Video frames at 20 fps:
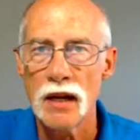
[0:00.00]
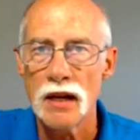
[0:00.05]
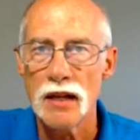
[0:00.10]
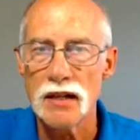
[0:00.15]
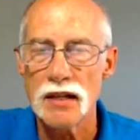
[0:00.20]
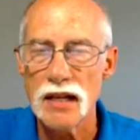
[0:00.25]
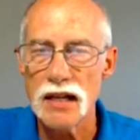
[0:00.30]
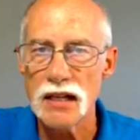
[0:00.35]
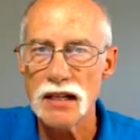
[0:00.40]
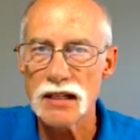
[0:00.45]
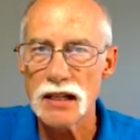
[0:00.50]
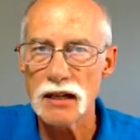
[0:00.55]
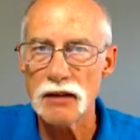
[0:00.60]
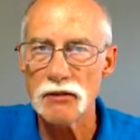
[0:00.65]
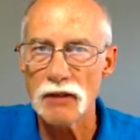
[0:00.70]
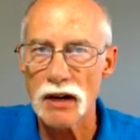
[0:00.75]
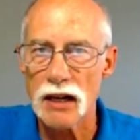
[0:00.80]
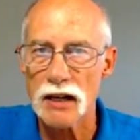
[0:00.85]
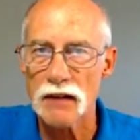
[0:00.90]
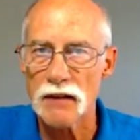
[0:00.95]
D C
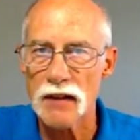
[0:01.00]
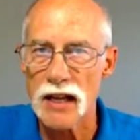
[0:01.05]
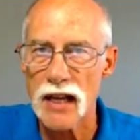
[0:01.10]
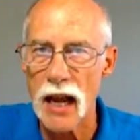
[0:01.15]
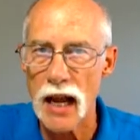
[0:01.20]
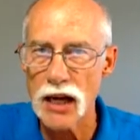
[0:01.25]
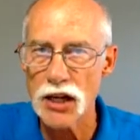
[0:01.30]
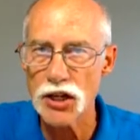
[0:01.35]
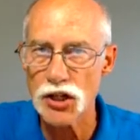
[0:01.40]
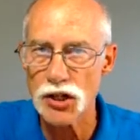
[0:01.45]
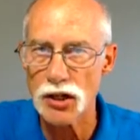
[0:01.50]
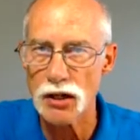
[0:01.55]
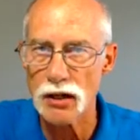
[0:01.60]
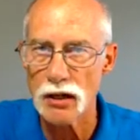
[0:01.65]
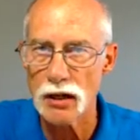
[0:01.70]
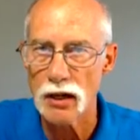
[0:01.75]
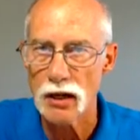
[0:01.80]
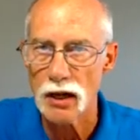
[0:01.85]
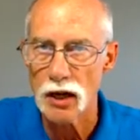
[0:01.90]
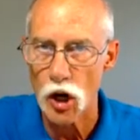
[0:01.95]
rectification
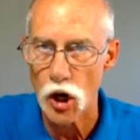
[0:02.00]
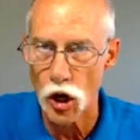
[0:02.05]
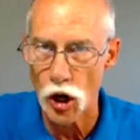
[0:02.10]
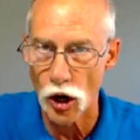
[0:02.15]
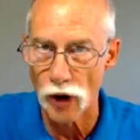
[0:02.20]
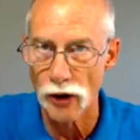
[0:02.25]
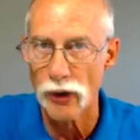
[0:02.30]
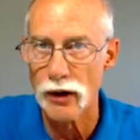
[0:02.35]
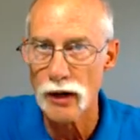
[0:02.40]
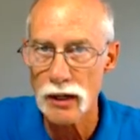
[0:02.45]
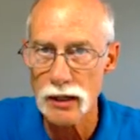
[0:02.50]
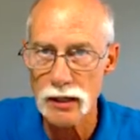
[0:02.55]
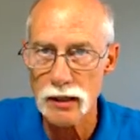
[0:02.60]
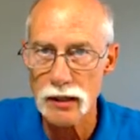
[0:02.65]
current,